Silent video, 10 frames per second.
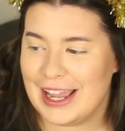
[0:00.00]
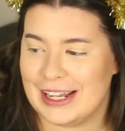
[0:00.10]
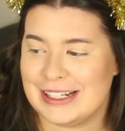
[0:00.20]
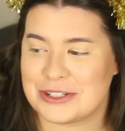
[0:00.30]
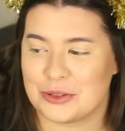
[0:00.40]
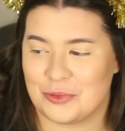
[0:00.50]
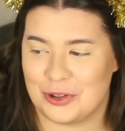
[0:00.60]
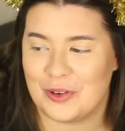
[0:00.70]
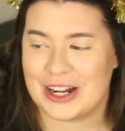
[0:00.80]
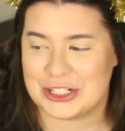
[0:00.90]
and is
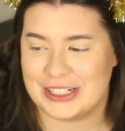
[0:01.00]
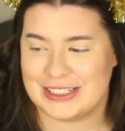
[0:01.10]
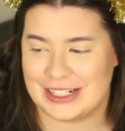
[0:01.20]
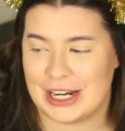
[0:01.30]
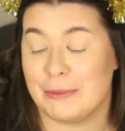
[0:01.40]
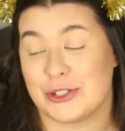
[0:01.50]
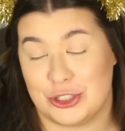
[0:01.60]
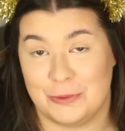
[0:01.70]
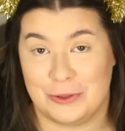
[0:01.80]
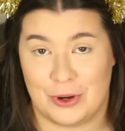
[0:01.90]
watching I'm
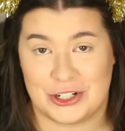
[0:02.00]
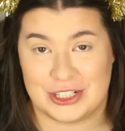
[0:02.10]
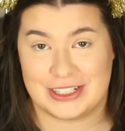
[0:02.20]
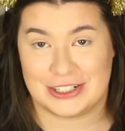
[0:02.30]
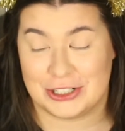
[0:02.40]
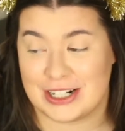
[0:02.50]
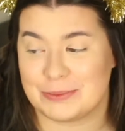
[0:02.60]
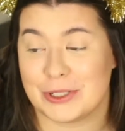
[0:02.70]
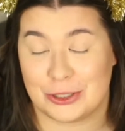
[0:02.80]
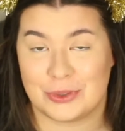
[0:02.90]
assuming watching TikToks.
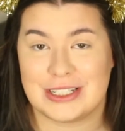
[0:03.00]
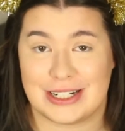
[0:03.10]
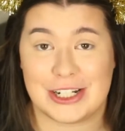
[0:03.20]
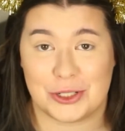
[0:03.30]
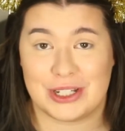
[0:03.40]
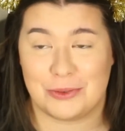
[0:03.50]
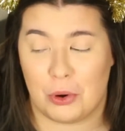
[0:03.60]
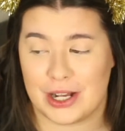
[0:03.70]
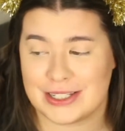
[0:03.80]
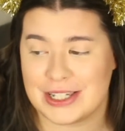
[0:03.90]
But the reason I knew he
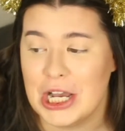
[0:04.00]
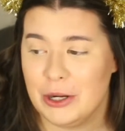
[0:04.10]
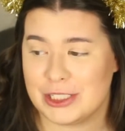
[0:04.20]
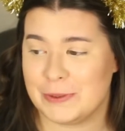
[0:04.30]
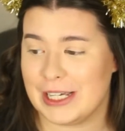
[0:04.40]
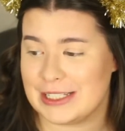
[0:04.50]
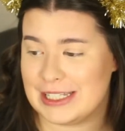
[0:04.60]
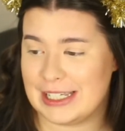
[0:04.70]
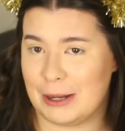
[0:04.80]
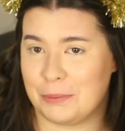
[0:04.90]
was because he
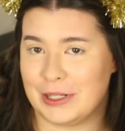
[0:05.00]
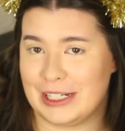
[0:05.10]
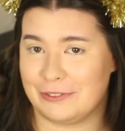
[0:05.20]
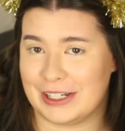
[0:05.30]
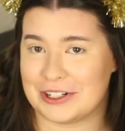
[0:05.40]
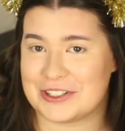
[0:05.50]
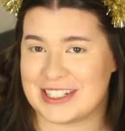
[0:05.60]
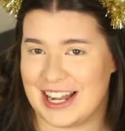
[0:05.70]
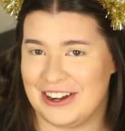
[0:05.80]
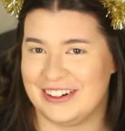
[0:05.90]
kept putting fingers
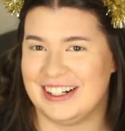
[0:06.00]
down.